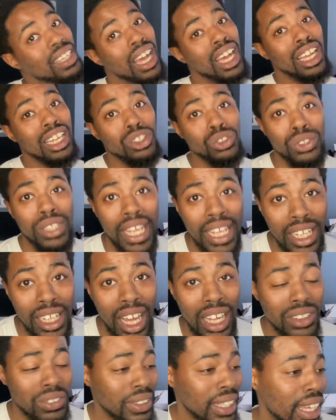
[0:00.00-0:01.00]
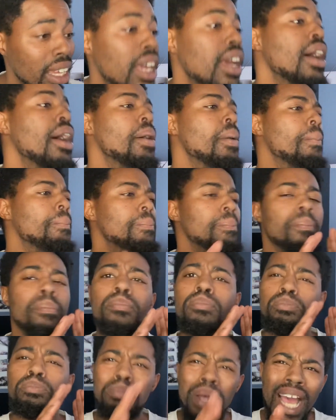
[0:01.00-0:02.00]
I used to hate college for that.
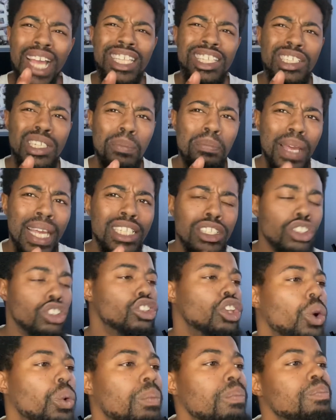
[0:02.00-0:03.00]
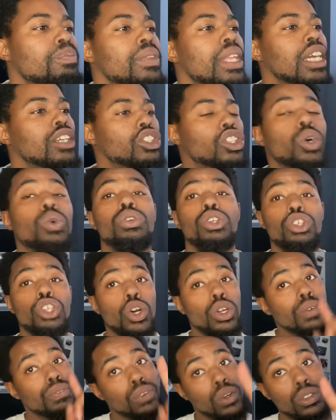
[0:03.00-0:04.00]
Back to the basics though. So you know the
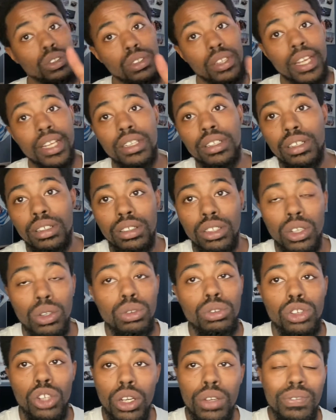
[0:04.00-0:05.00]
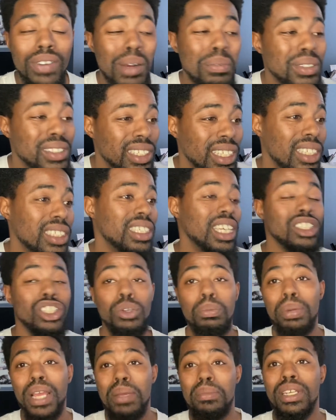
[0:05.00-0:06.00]
first thing, 35%. That's your
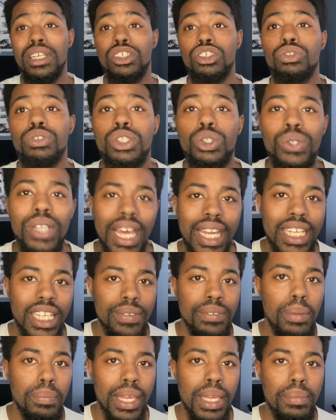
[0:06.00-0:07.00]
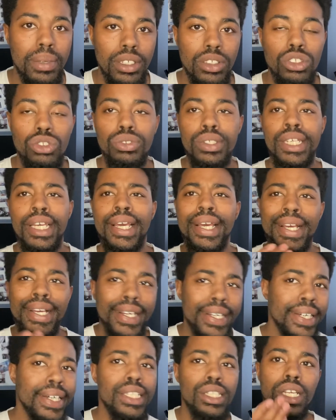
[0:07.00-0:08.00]
payment history. You gotta keep your payment history
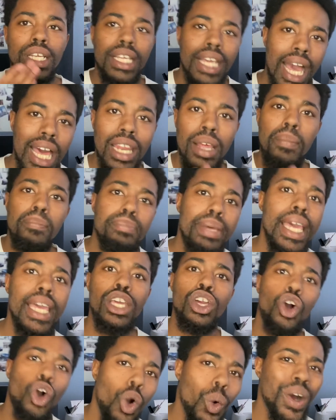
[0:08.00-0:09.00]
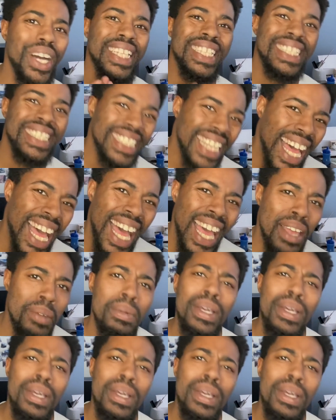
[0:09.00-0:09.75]
good. You gotta pay on time.